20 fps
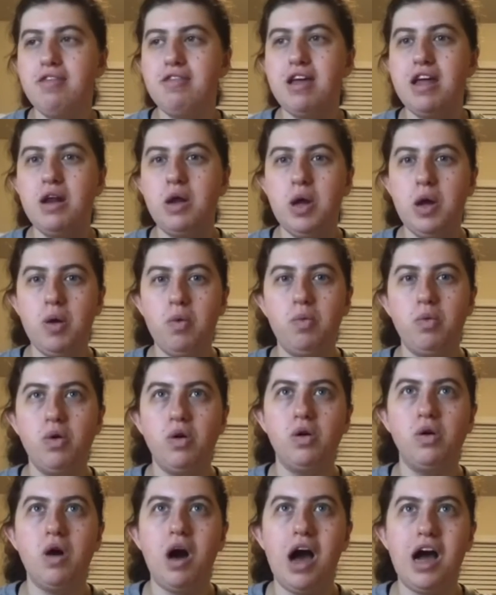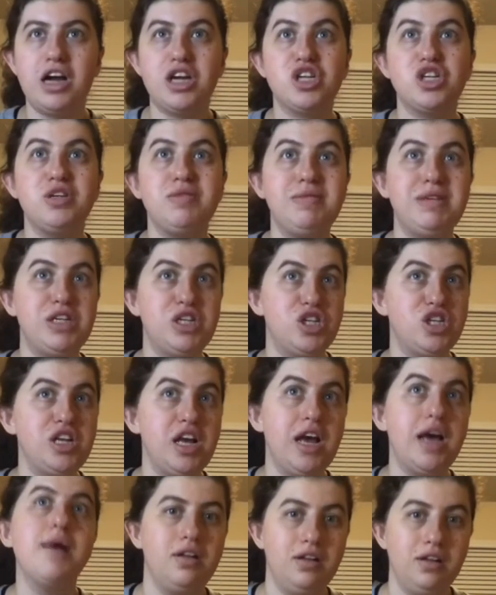And then it will actually be
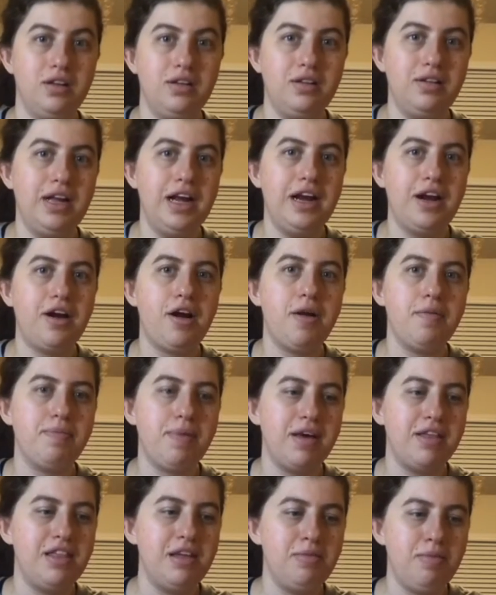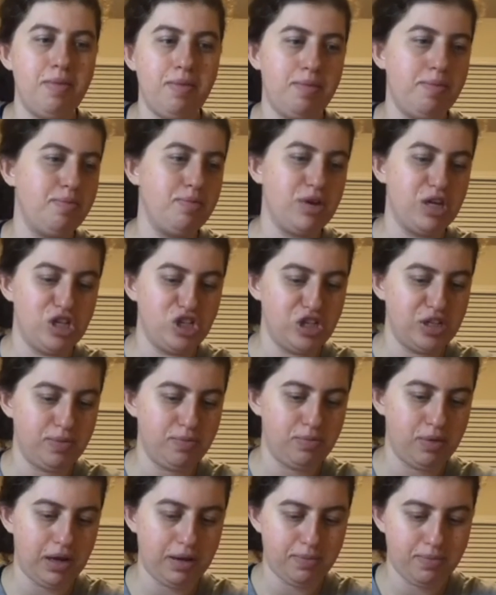shipped later. But I think we'll be
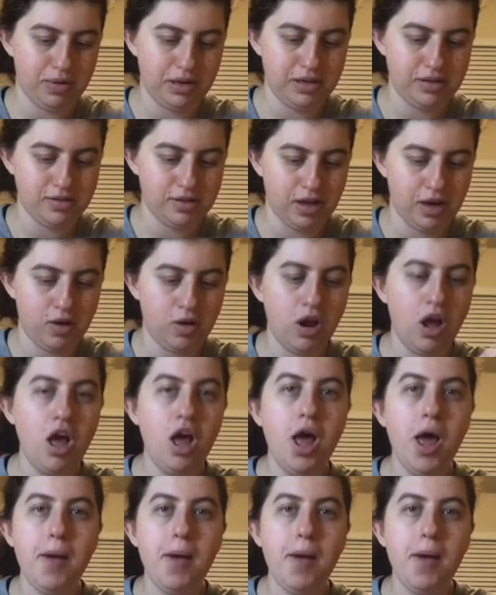pre-shipped like pretty soon.